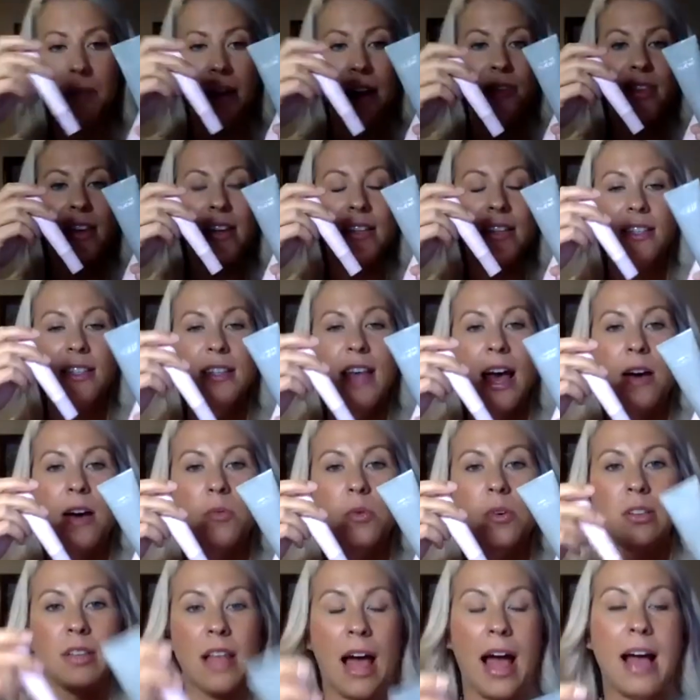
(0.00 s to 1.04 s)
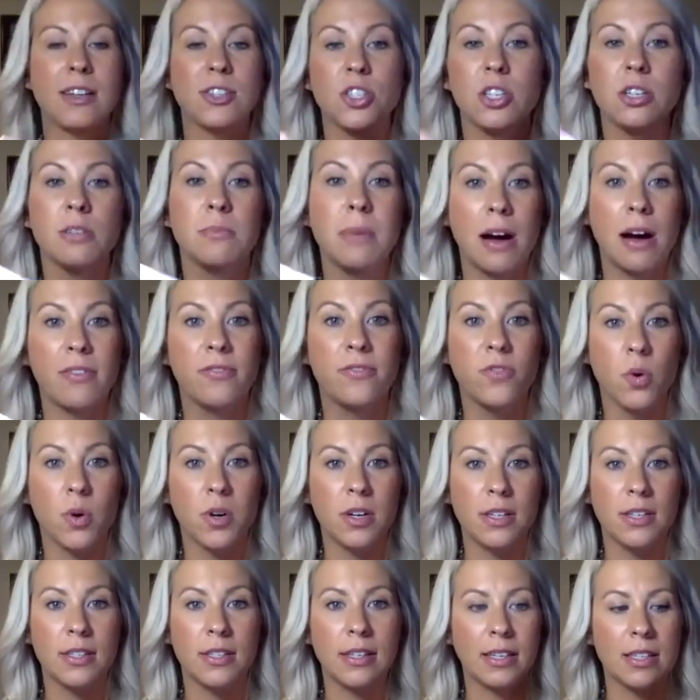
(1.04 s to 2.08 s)
And this set will last you about 4
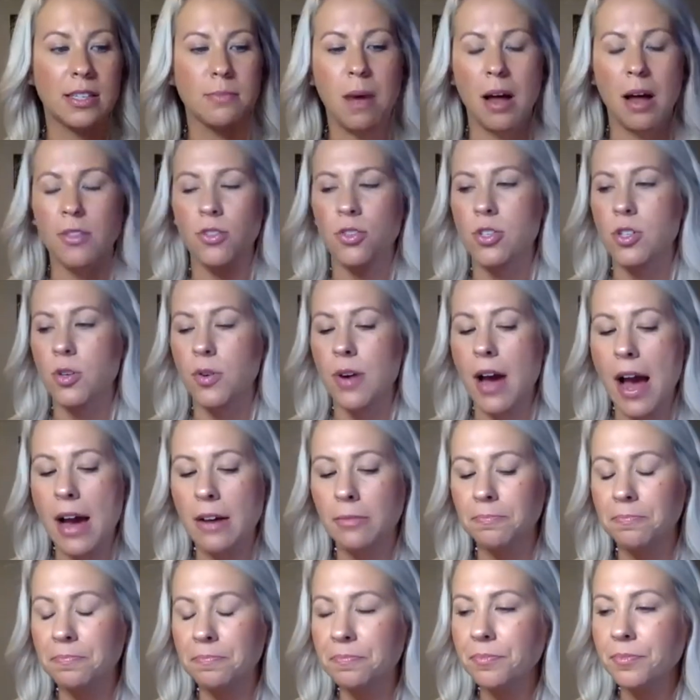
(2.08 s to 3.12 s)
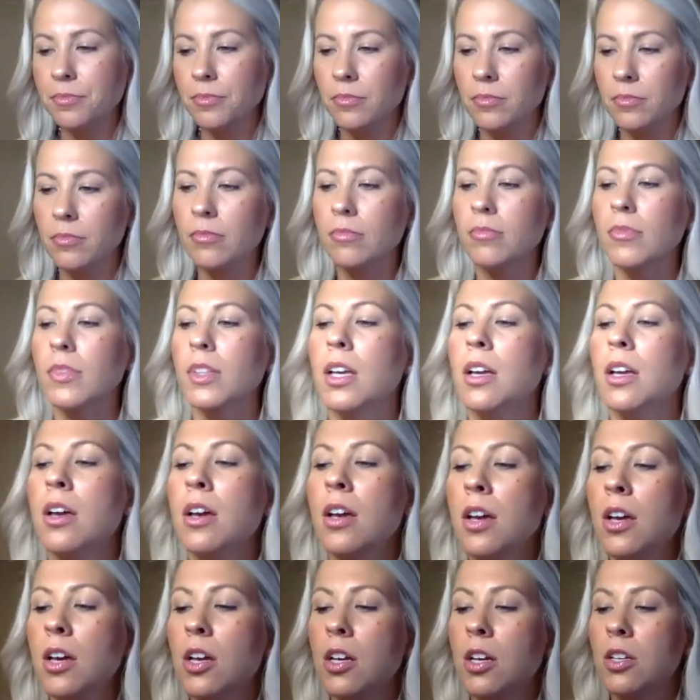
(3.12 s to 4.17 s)
to 6 months, okay?
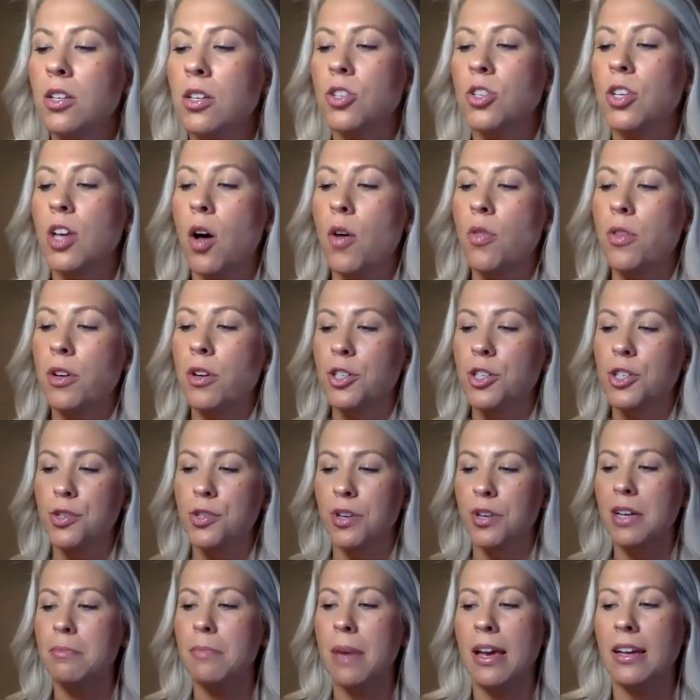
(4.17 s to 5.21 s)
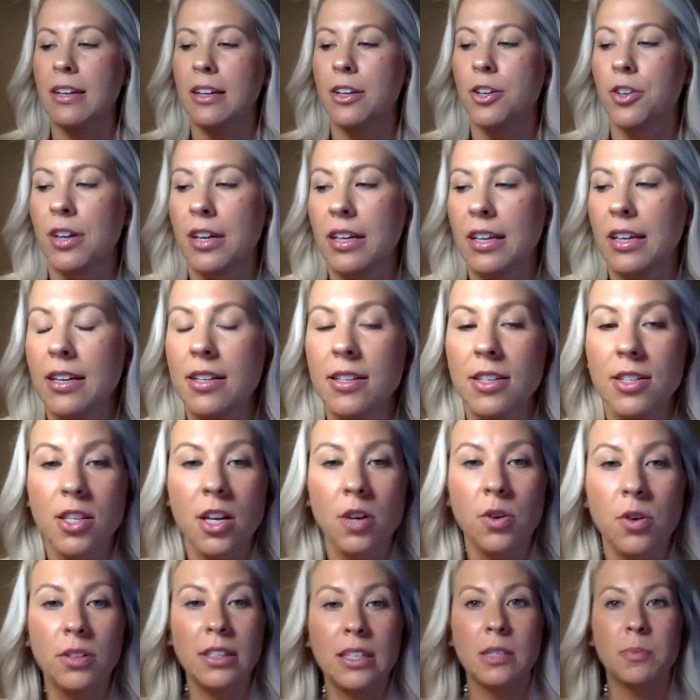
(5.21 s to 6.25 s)
So there's three main ingredients
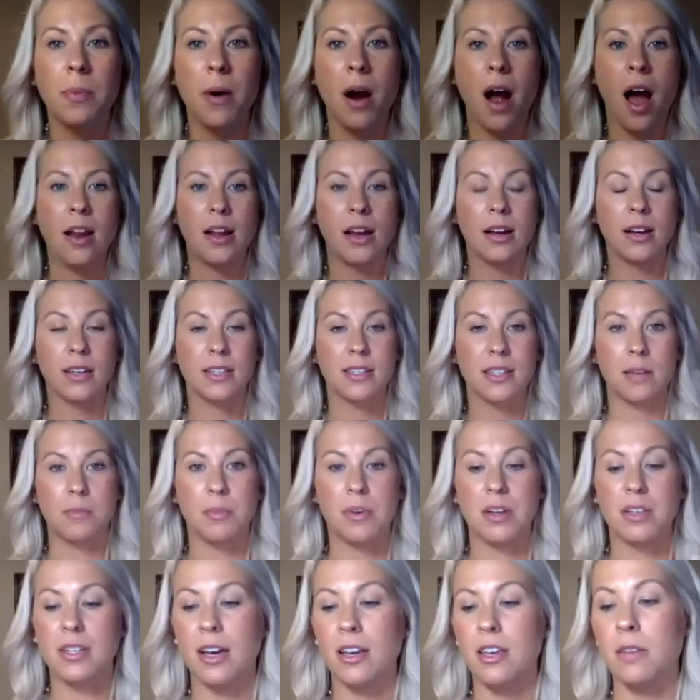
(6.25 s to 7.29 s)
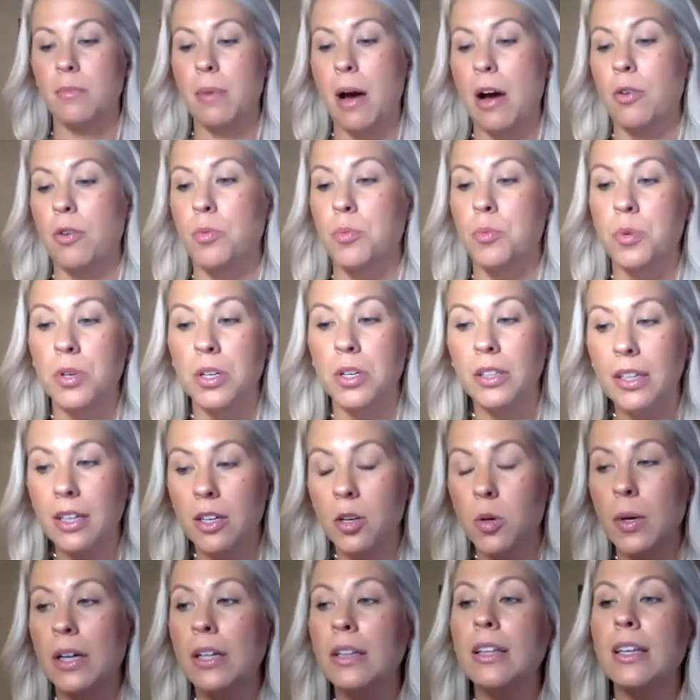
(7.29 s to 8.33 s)
though in these products that I'm going to tell you about really
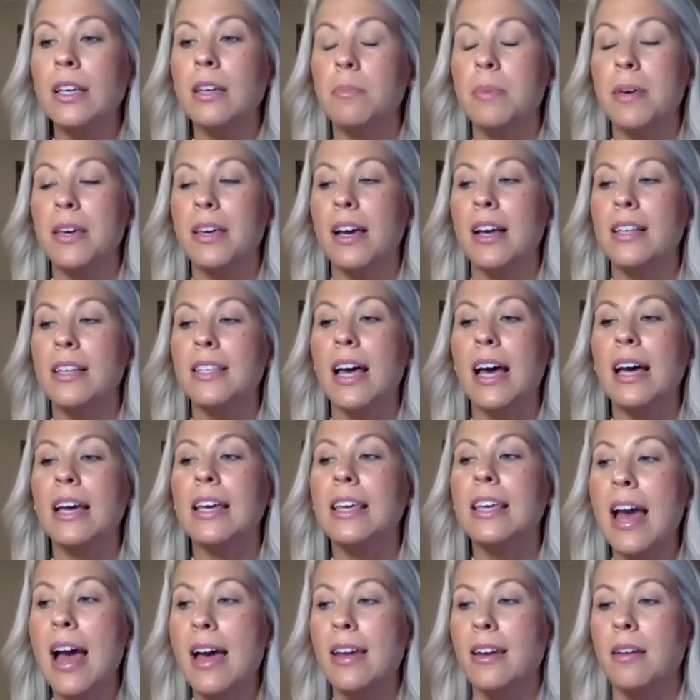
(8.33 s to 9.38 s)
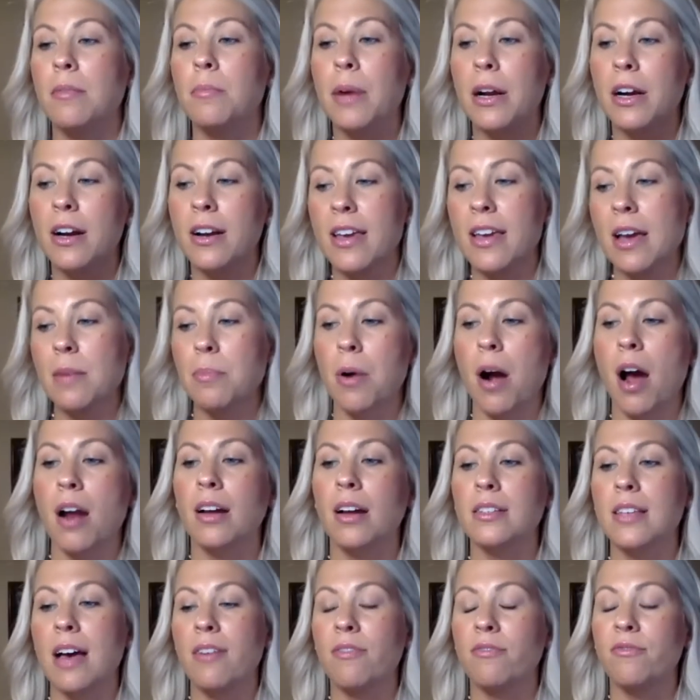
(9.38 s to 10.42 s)
quickly because again, Mary Kay
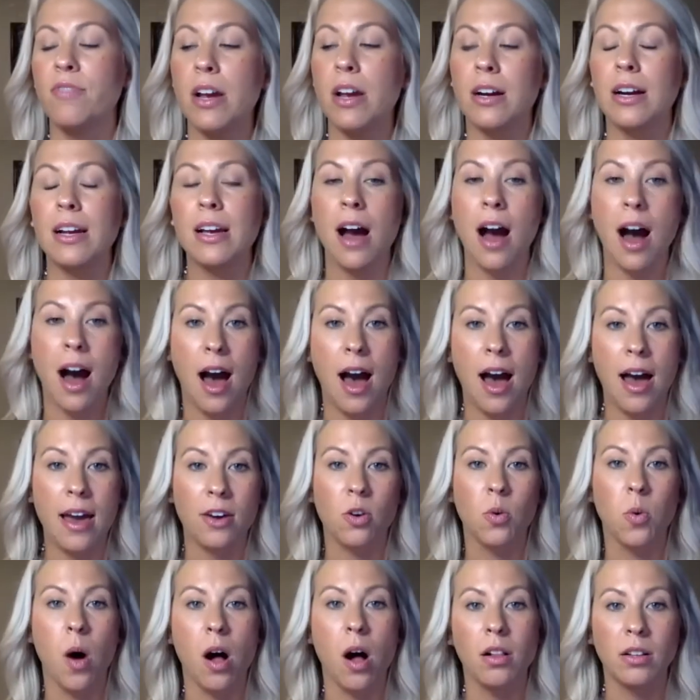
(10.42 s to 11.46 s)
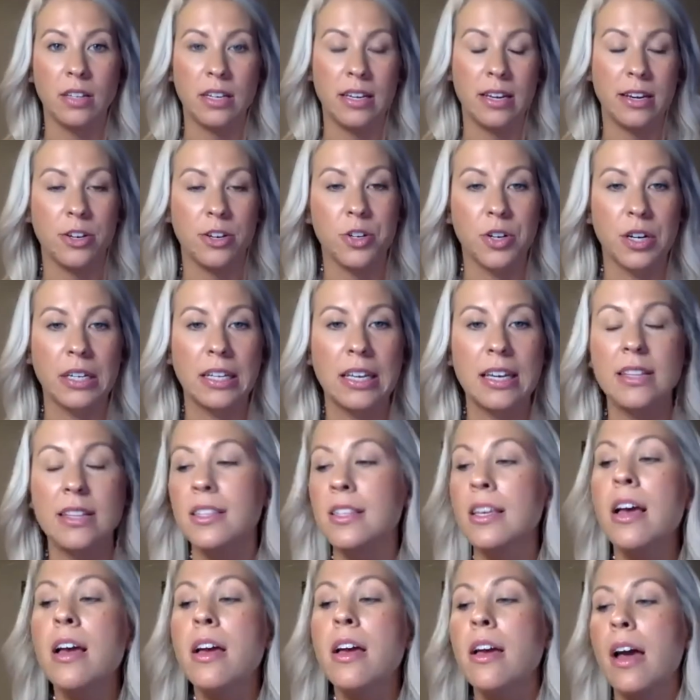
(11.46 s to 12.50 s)
products have very high quality
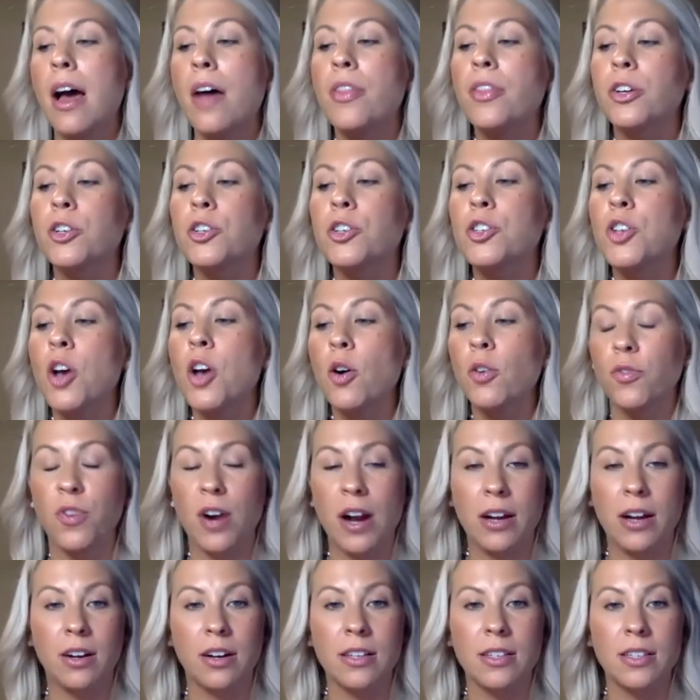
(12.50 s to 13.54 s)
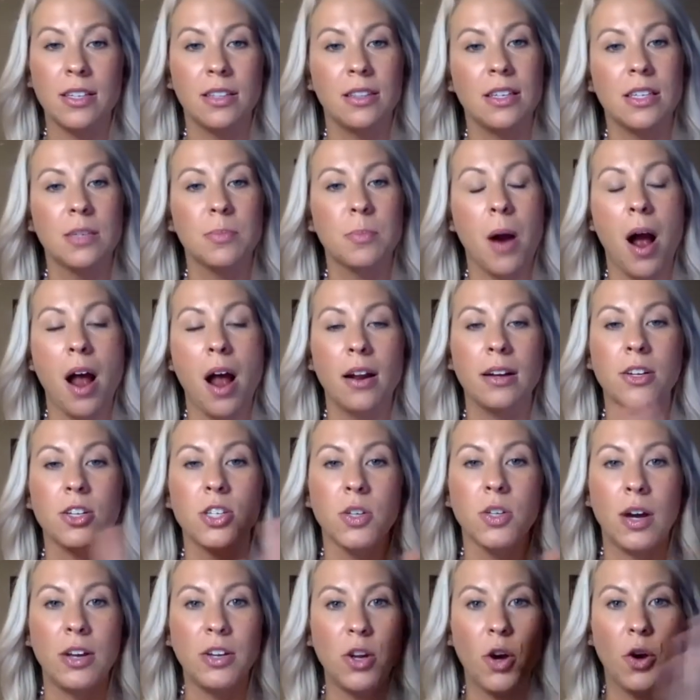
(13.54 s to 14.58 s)
ingredients and there's no fragrance in these products.
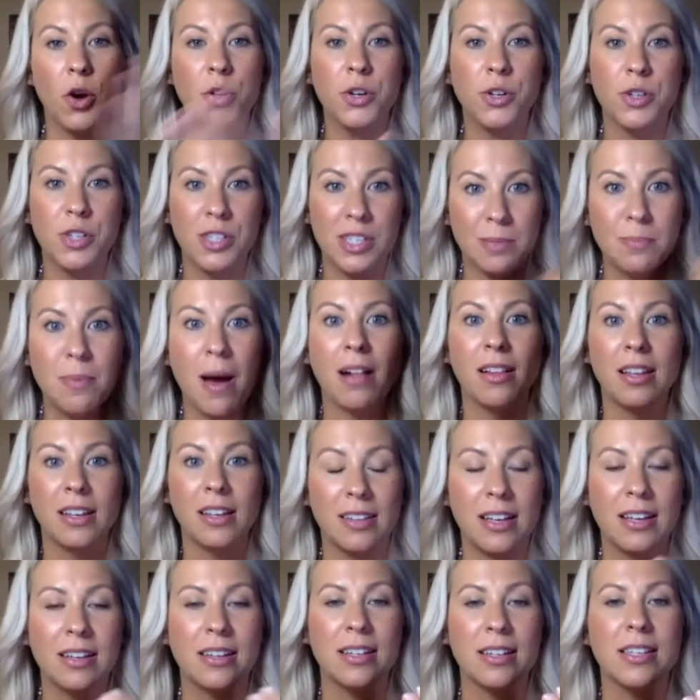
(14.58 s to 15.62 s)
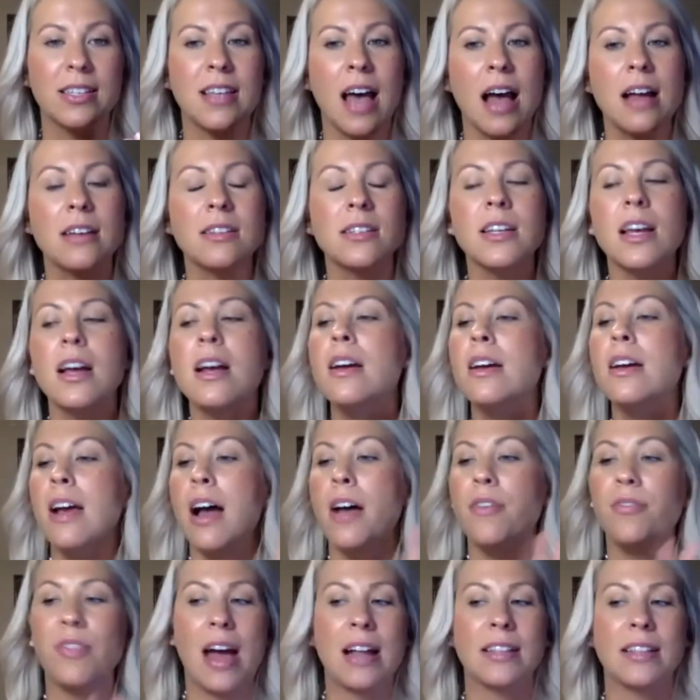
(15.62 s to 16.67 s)
So I know you're smelling like a scent
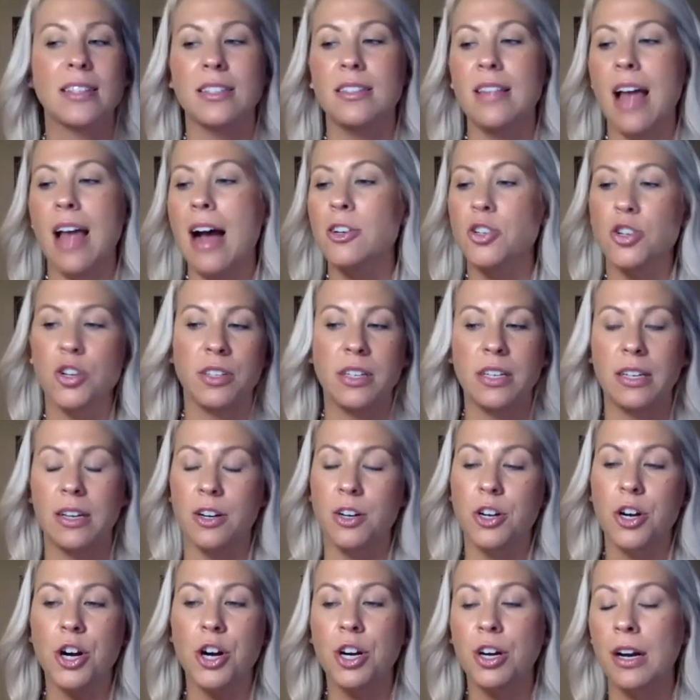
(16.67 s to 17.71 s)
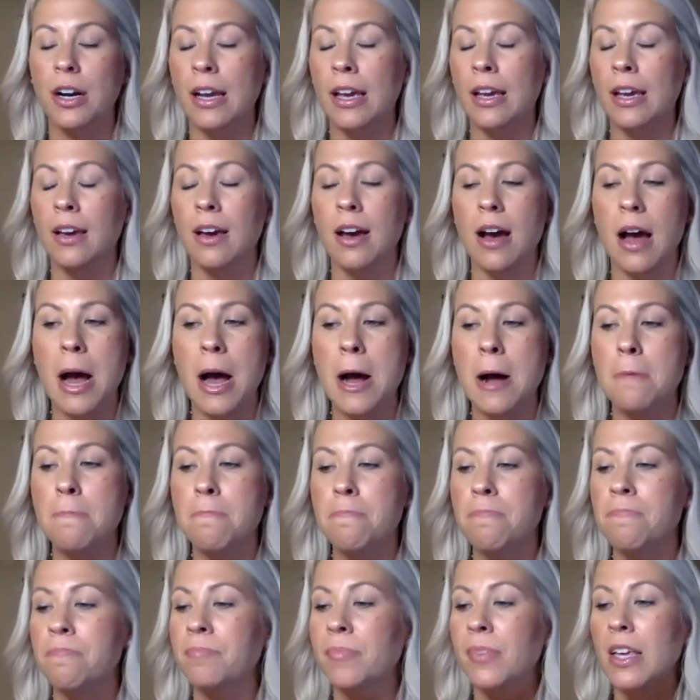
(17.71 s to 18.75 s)
and that's naturally occurring,
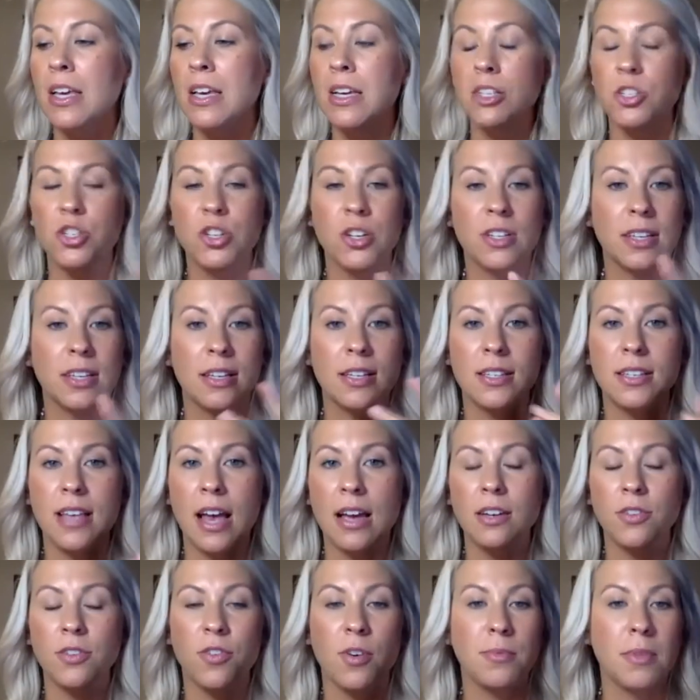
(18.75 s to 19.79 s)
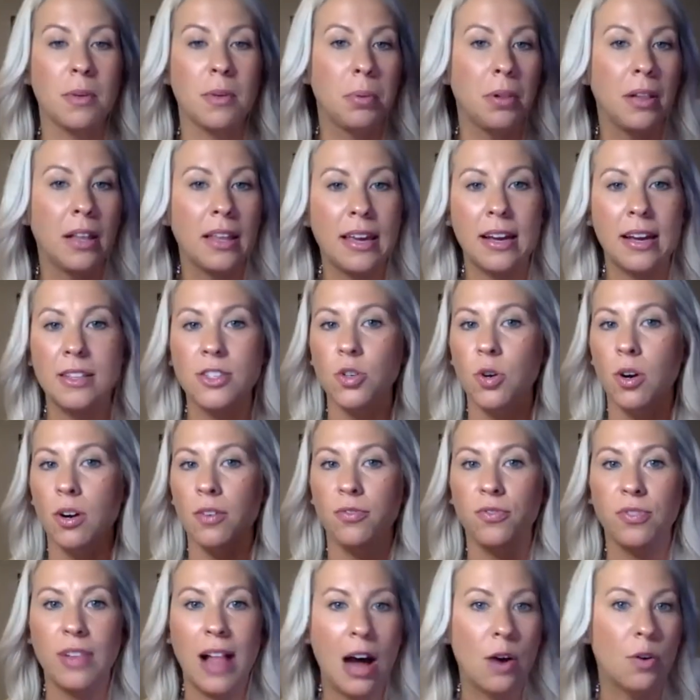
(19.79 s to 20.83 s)
just a scent from the plant or
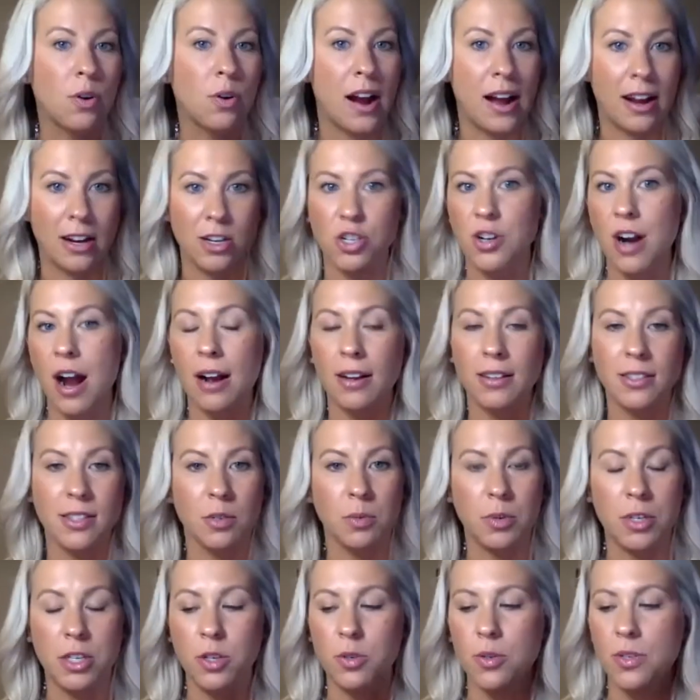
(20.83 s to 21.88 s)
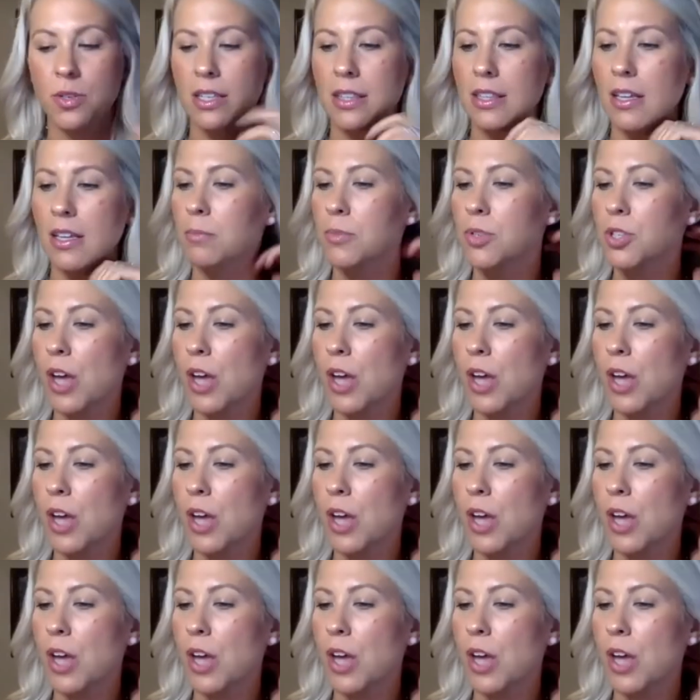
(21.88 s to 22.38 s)
flower extracts that we use in them.